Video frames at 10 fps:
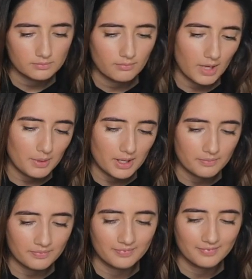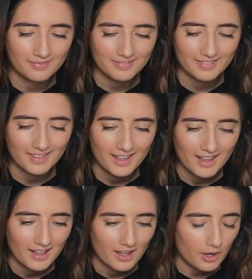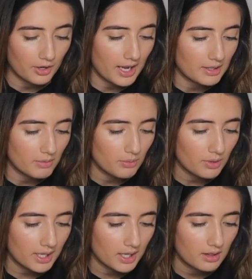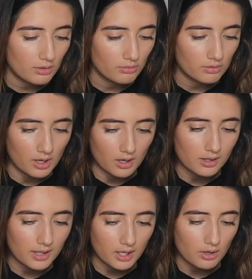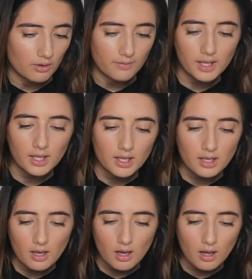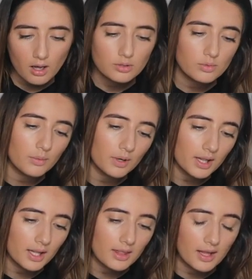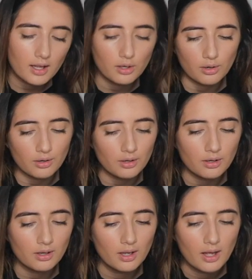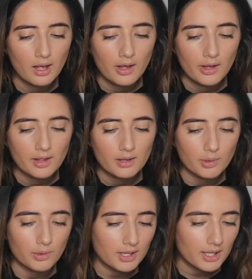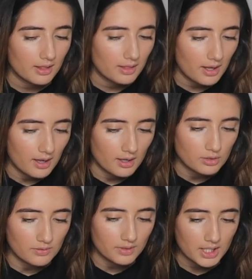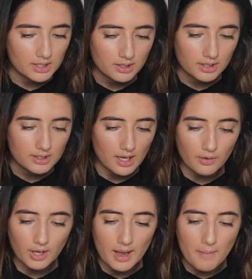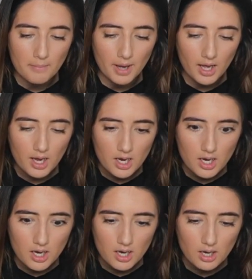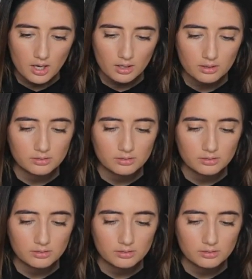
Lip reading: Maybe. Okay, and then we want like the rug like over here. Do we want it like there? No. Do we want it like there? Don't forget to click save. Okay, bye.